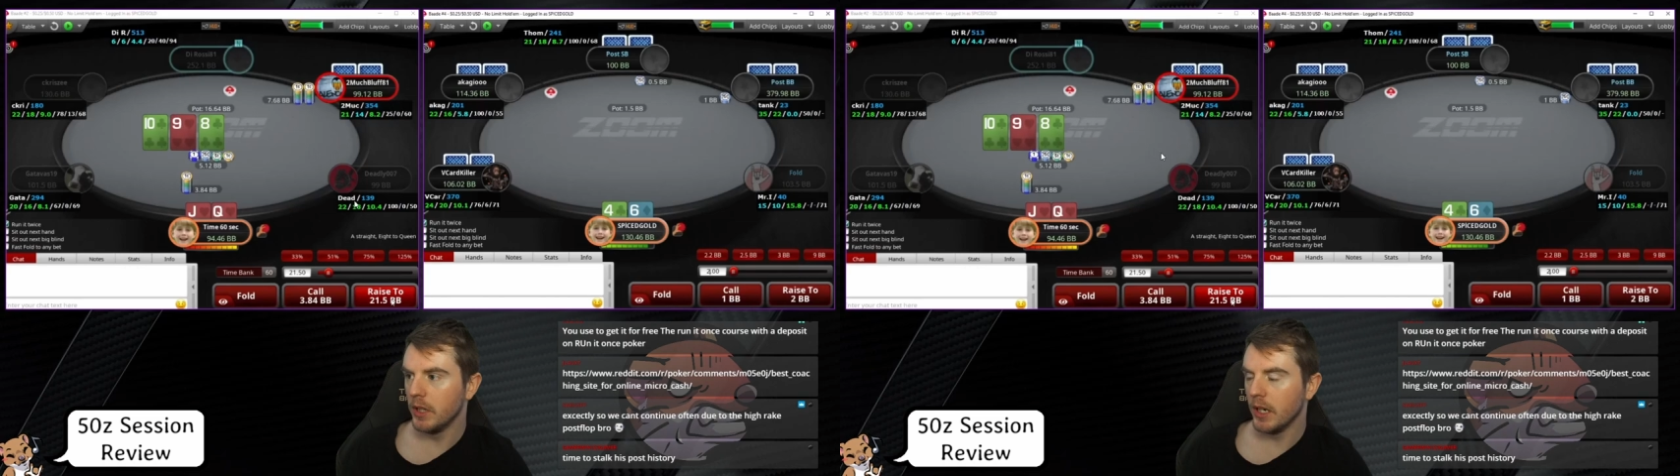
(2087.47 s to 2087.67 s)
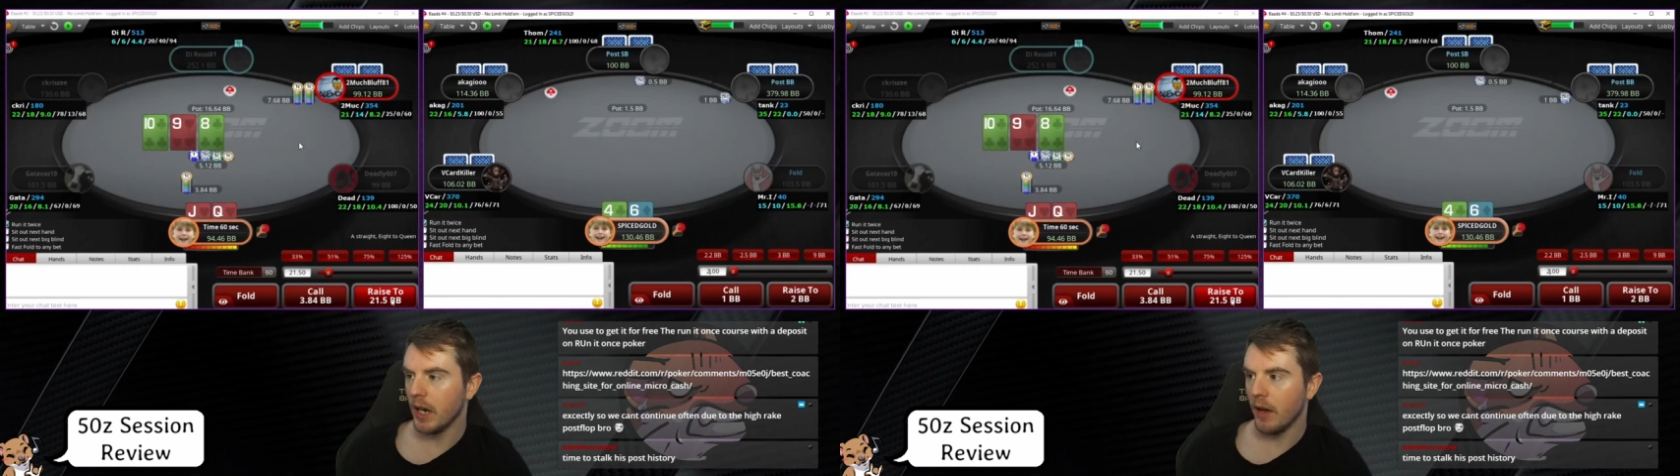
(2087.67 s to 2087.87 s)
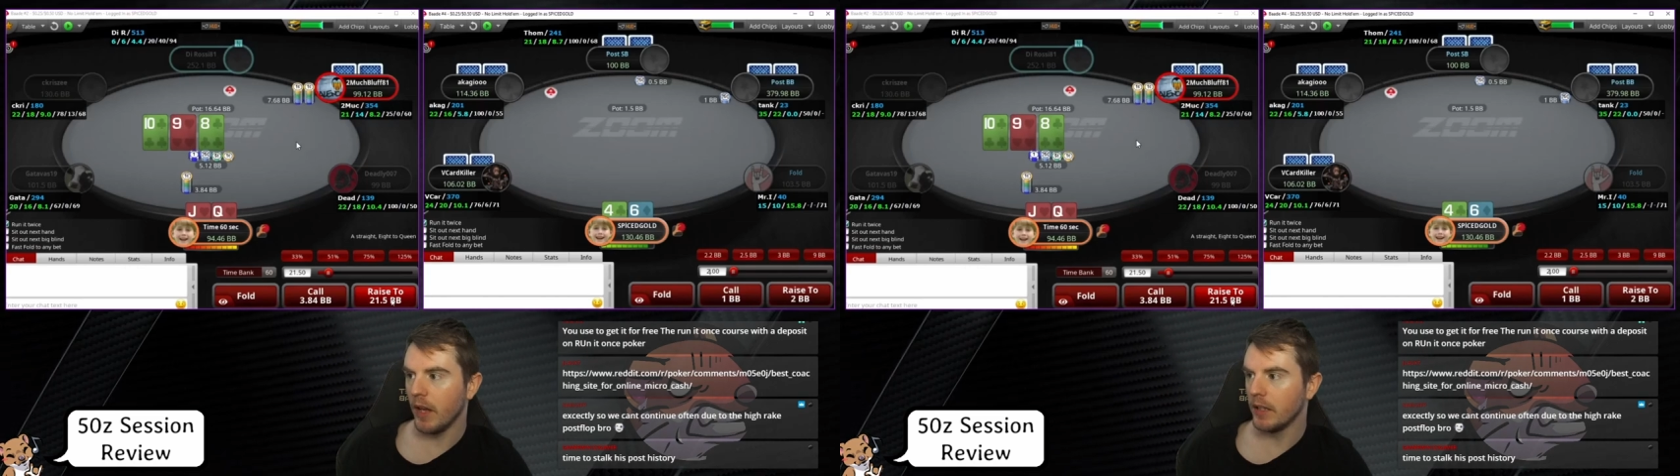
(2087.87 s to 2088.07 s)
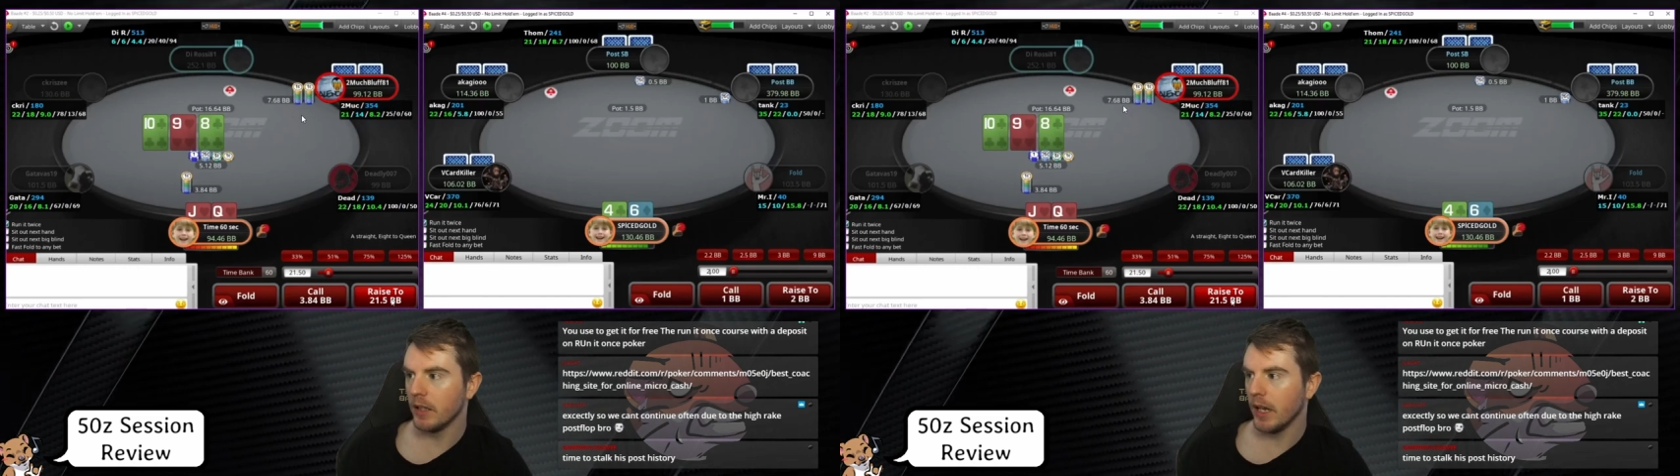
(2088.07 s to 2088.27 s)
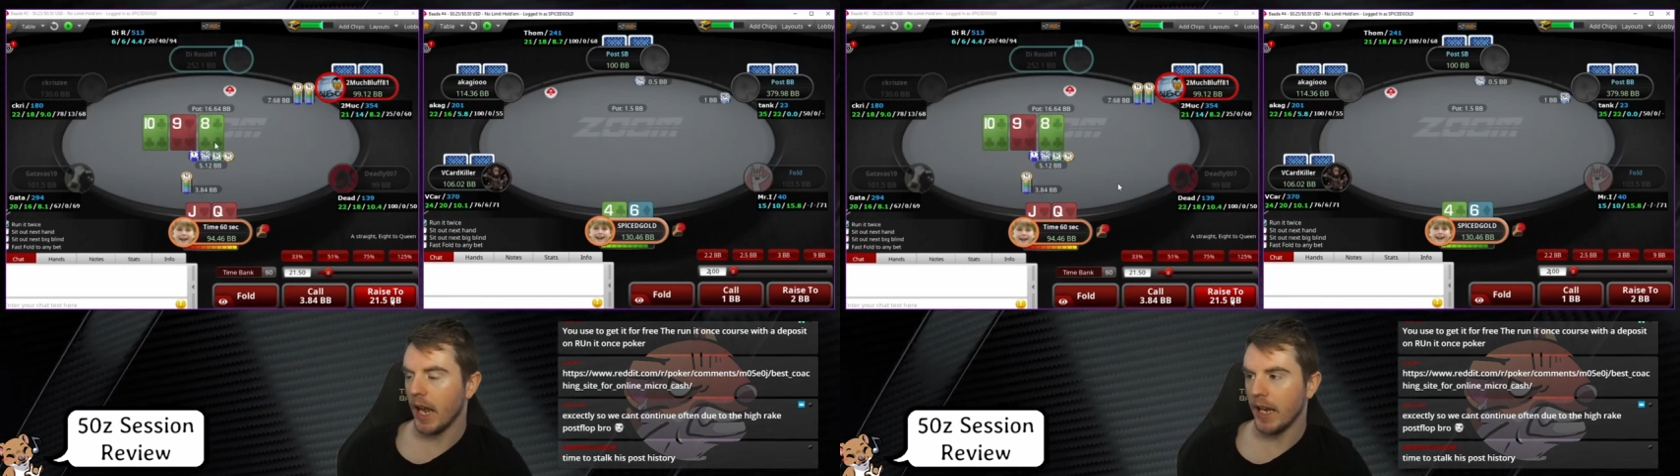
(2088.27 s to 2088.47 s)
He could have hands
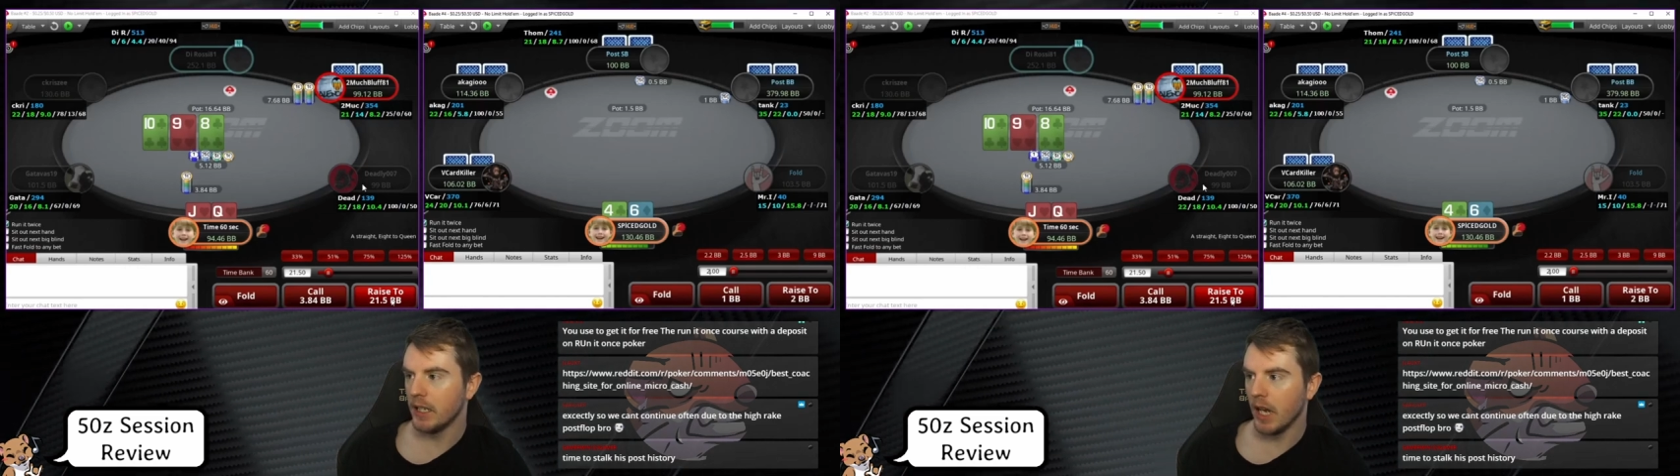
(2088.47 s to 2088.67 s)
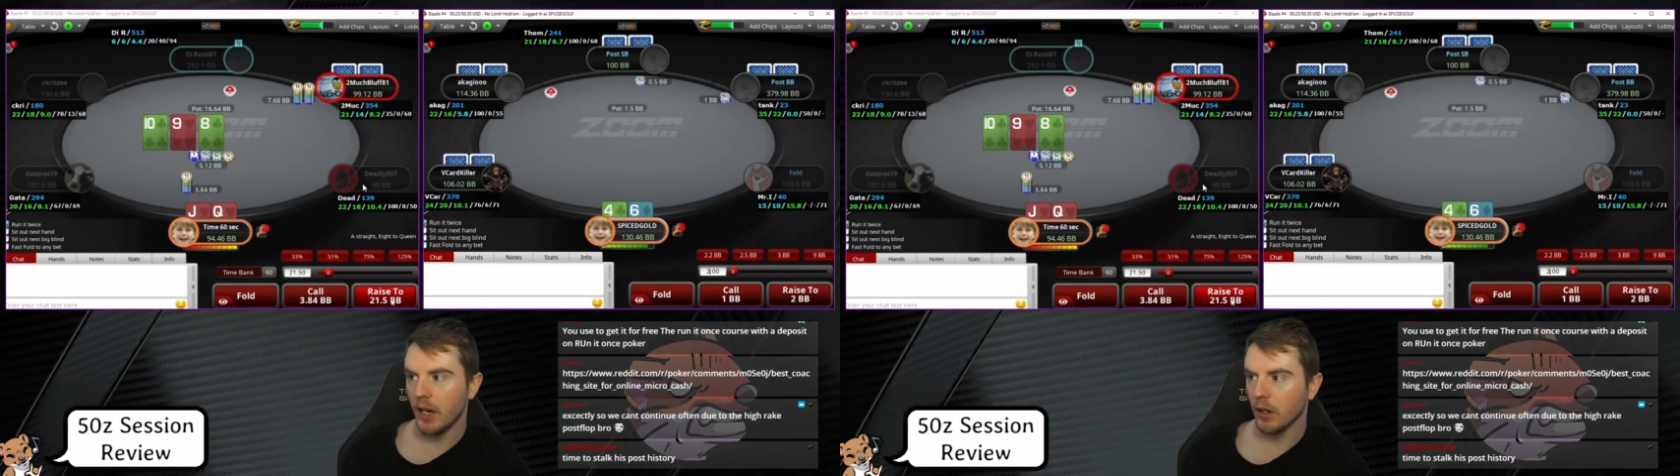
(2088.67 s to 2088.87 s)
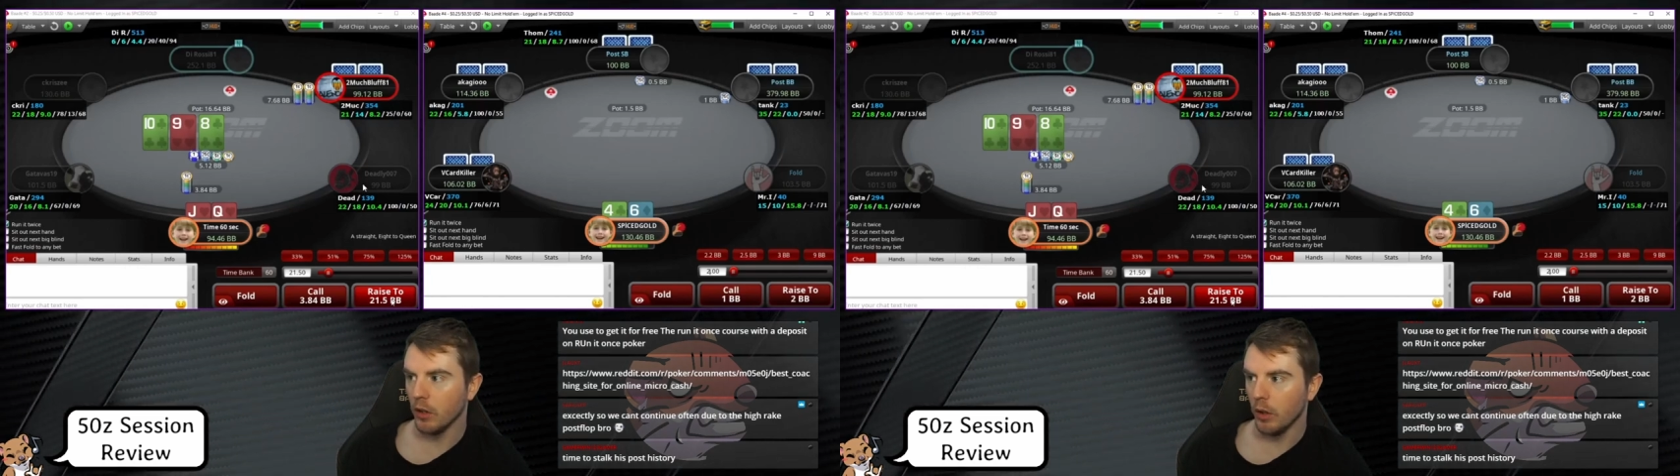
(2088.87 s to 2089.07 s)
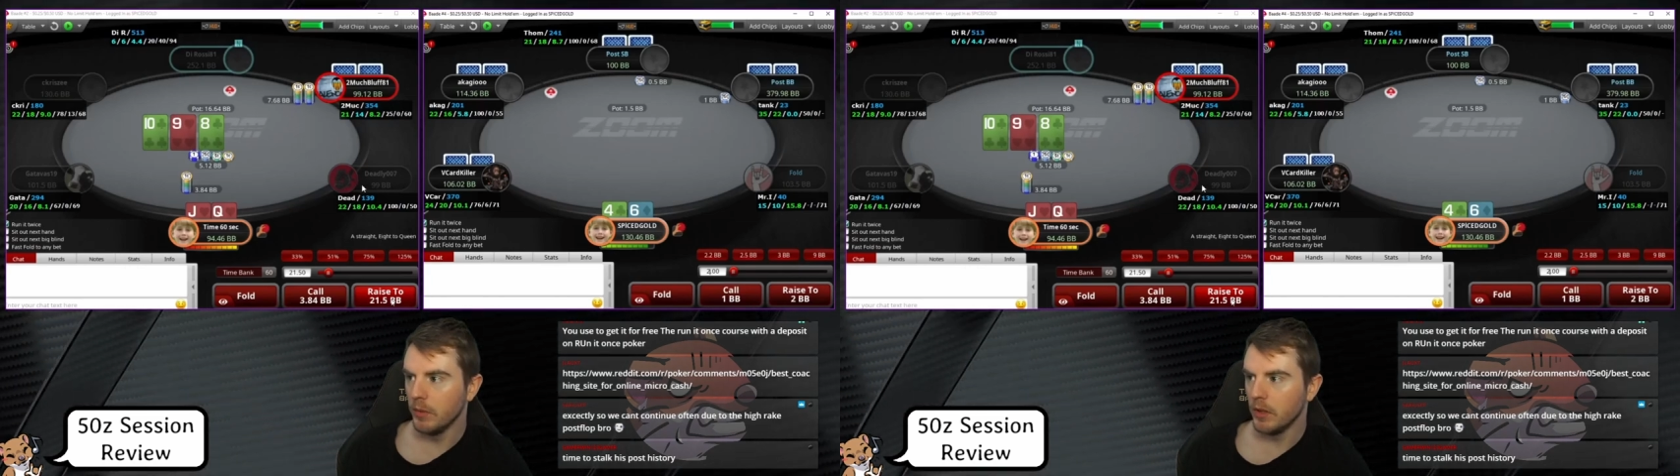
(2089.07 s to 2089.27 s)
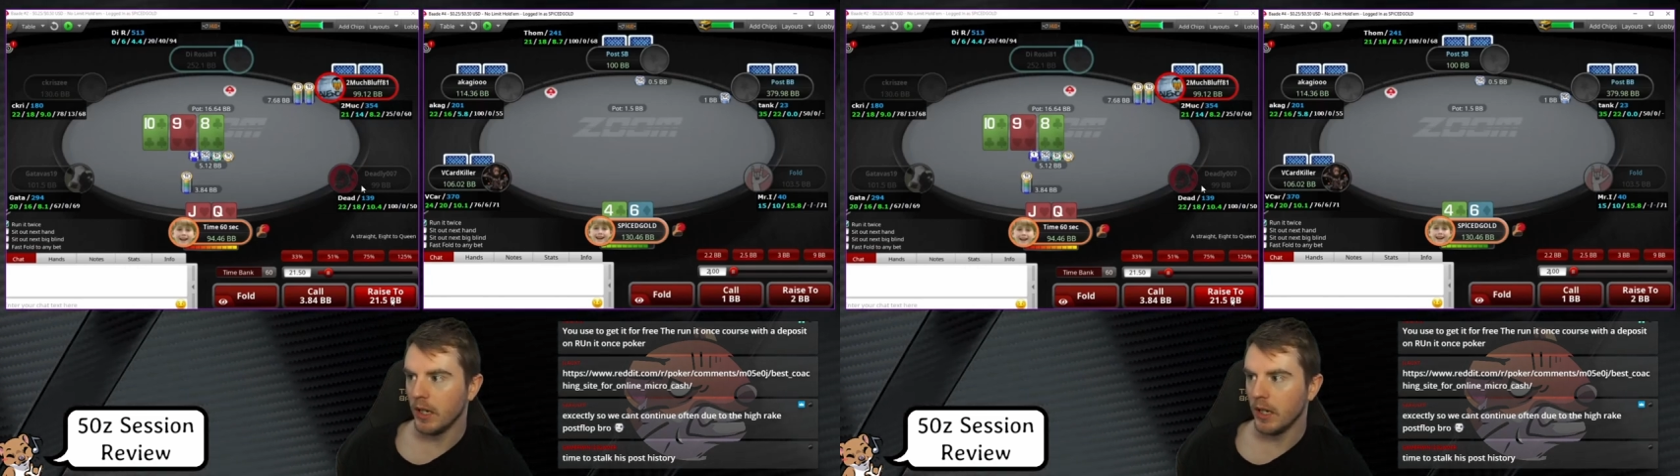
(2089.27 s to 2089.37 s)
like Ace nine of clubs.